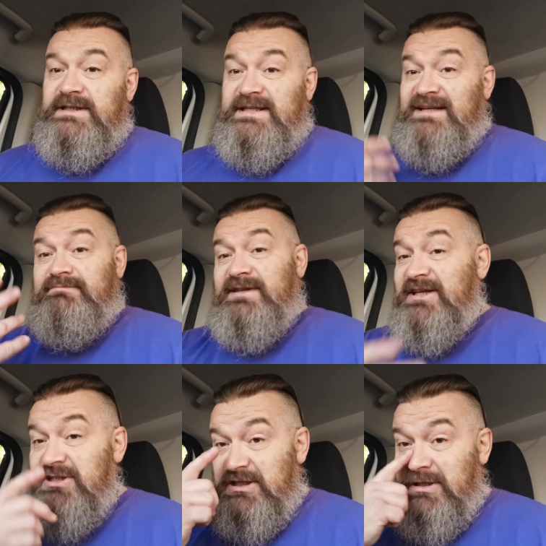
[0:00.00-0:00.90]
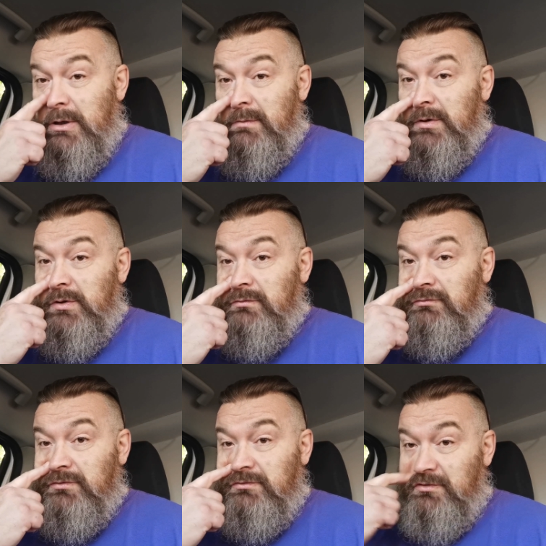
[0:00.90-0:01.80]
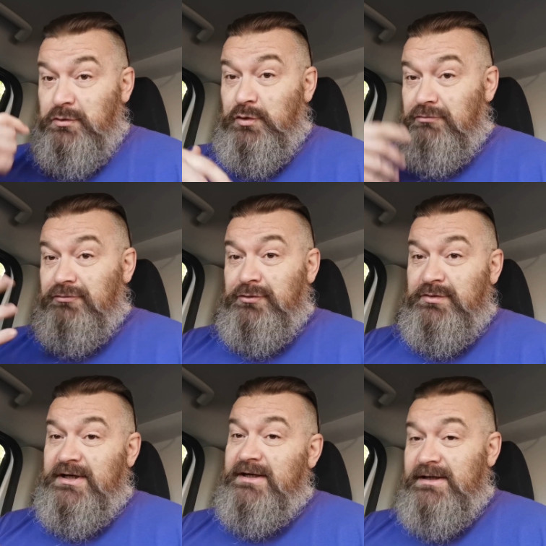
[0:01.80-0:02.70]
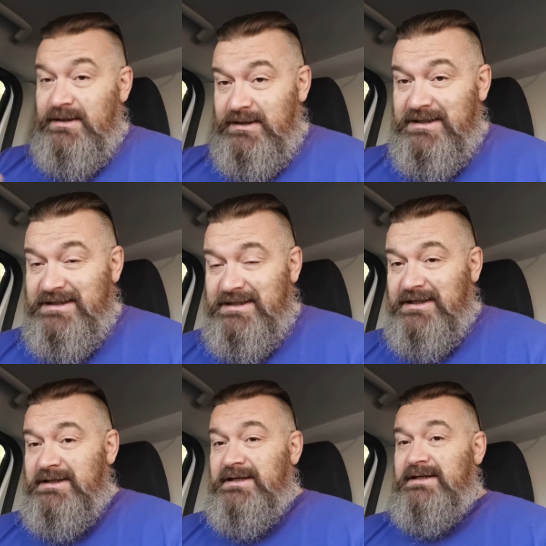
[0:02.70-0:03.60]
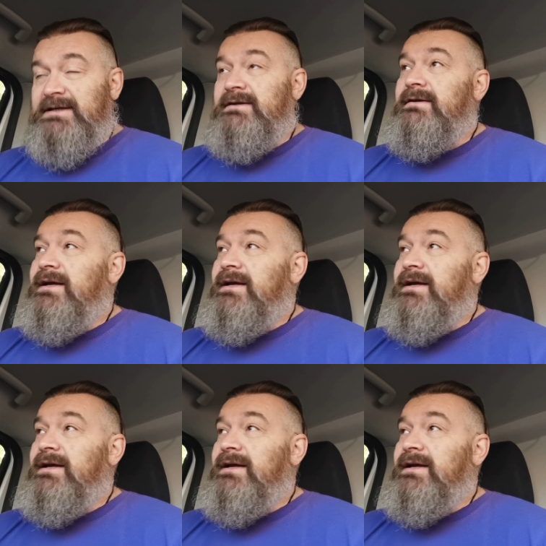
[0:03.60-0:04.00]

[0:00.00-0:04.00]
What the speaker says: So let's just get on with new rune day. It is a day late.